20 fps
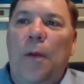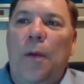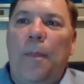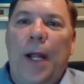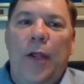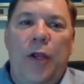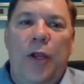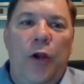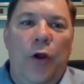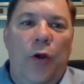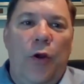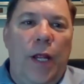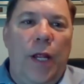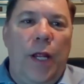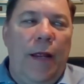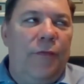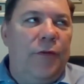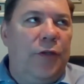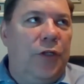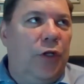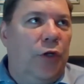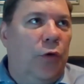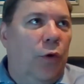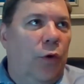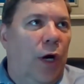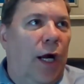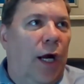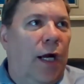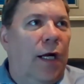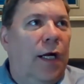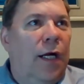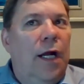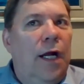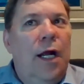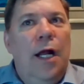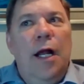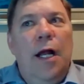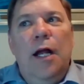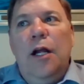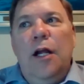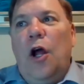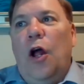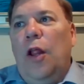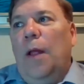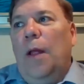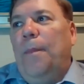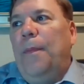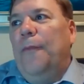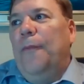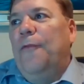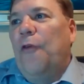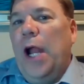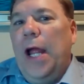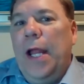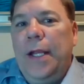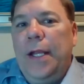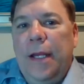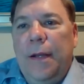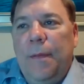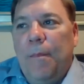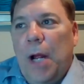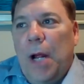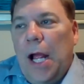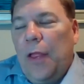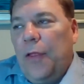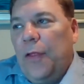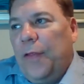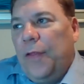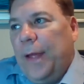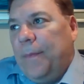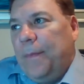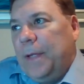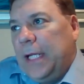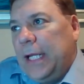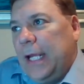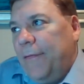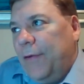talk about you don't have to uh, call up a friend and bother them